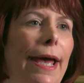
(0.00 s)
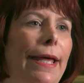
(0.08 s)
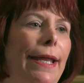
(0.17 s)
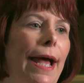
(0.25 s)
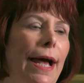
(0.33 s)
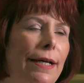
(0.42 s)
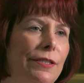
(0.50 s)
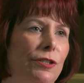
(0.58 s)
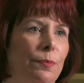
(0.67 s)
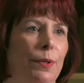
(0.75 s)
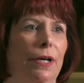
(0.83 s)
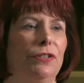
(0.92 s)
And as
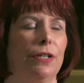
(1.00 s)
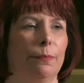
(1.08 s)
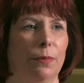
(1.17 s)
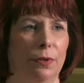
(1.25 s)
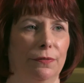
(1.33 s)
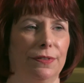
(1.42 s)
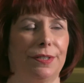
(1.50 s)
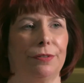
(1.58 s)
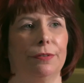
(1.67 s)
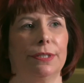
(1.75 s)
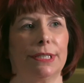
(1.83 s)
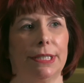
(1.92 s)
your project moves
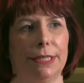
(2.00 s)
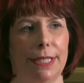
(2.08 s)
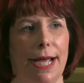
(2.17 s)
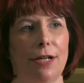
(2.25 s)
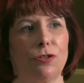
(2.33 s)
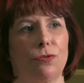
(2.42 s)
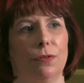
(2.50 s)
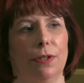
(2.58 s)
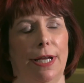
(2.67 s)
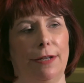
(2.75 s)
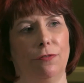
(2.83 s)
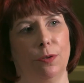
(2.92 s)
through its natural
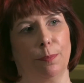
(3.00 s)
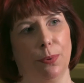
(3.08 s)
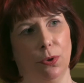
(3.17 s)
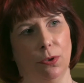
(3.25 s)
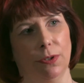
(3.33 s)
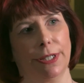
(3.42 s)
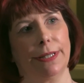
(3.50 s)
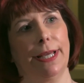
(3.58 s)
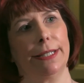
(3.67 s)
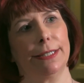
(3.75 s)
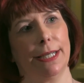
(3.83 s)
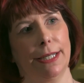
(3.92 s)
life, you're pulling
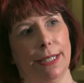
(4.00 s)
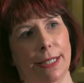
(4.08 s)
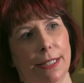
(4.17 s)
that data